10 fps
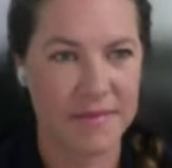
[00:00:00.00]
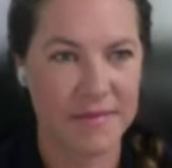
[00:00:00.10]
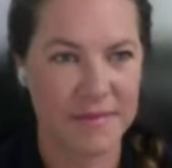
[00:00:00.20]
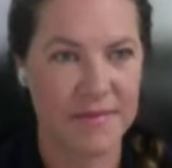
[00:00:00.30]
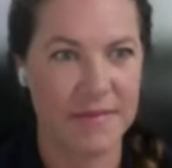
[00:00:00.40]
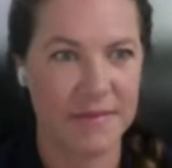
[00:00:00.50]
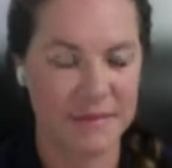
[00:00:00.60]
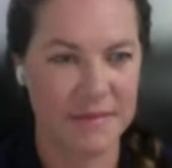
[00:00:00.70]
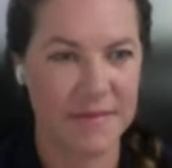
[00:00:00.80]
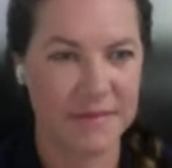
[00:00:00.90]

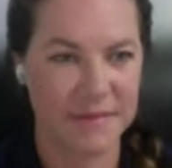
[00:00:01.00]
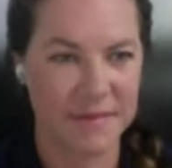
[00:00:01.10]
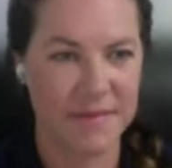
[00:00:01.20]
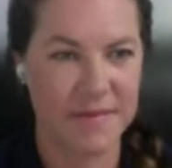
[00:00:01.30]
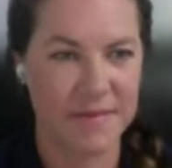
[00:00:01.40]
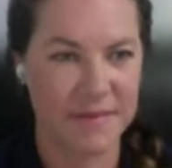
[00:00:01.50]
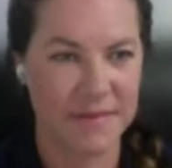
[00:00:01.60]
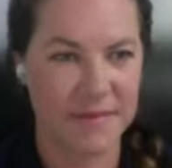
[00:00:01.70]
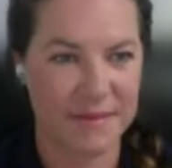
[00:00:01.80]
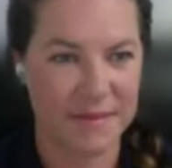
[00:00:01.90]

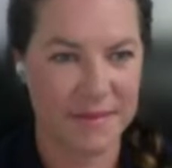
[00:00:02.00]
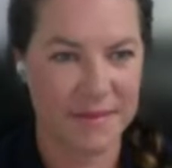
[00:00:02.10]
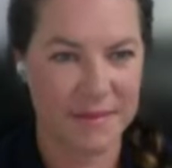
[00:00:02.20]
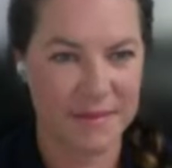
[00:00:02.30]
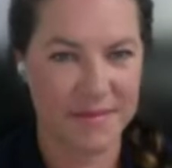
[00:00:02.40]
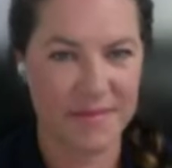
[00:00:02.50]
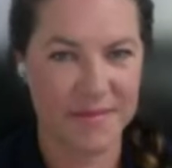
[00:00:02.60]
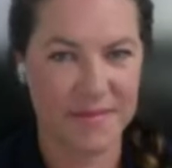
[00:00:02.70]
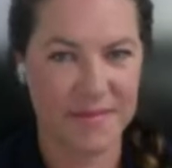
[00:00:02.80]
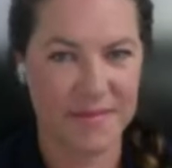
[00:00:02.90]

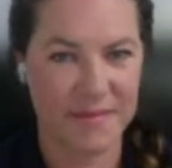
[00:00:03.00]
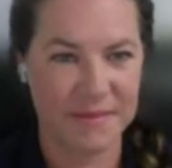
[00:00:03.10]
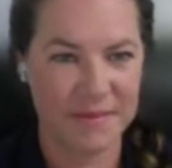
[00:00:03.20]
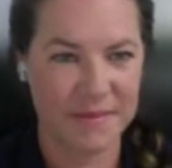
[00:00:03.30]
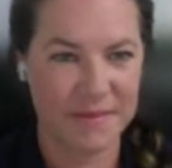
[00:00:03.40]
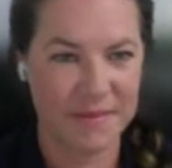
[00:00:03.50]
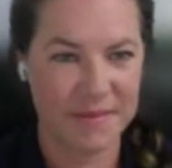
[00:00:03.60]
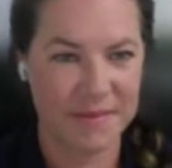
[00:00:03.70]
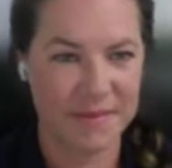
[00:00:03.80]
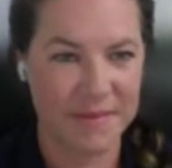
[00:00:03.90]

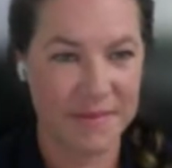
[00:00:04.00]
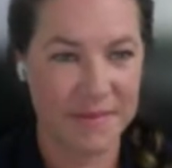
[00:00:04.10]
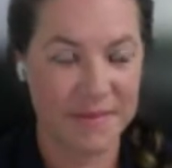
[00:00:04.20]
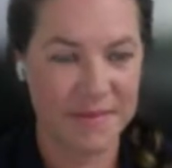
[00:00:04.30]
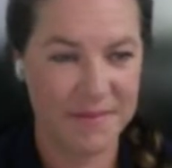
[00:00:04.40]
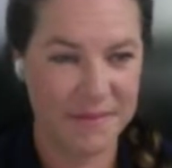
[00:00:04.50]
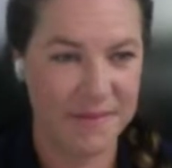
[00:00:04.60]
The person shown says nothing.